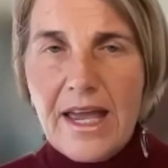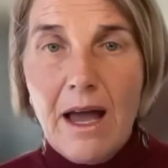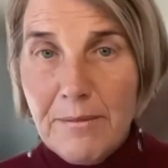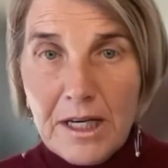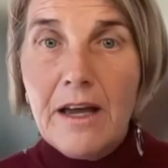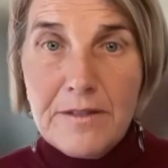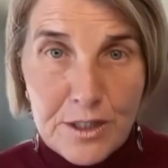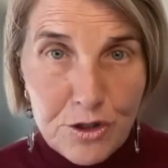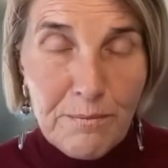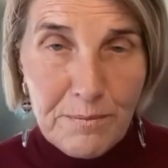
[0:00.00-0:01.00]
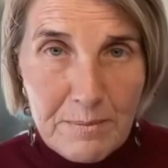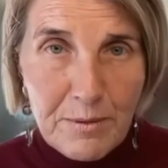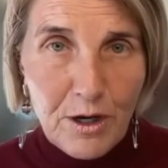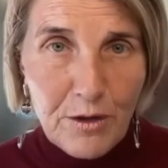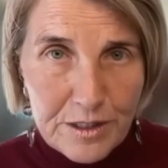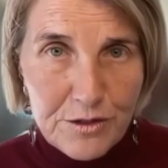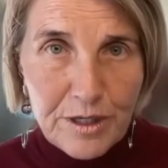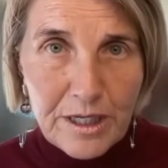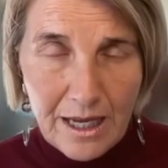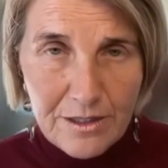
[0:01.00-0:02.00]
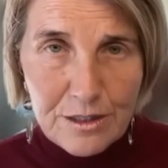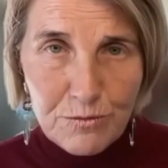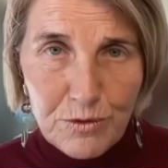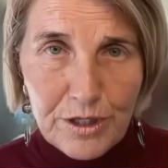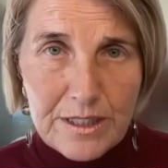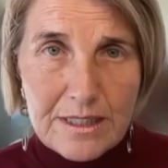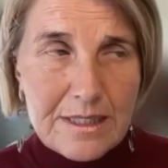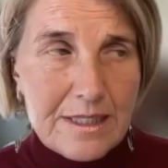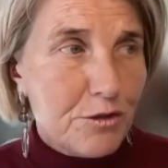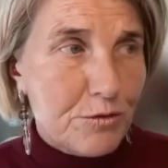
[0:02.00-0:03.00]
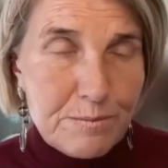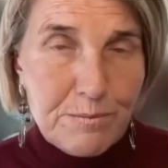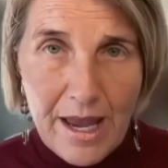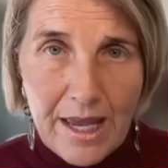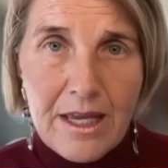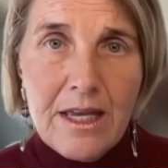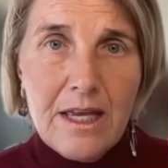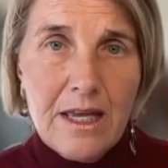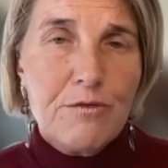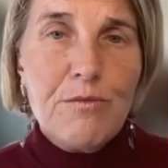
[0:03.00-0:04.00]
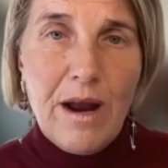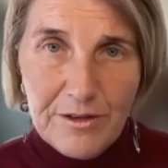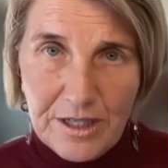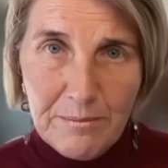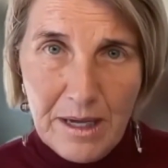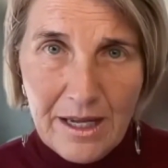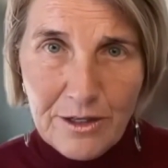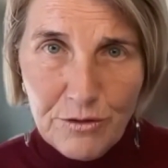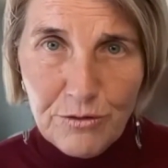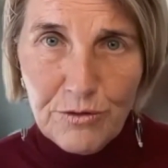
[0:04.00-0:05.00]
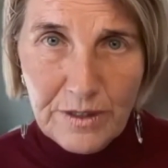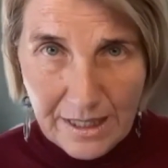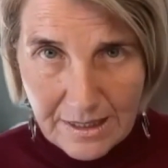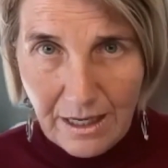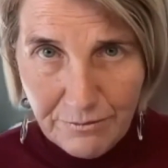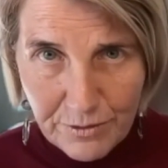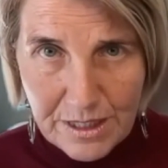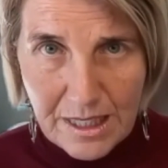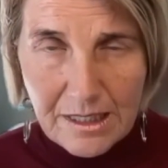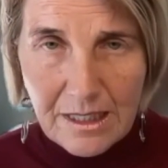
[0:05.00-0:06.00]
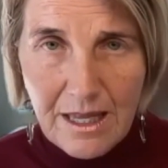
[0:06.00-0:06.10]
I mean, I've stopped people on the street, council workers, and said, you're spraying Roundup, aren't you? That's glyphosate.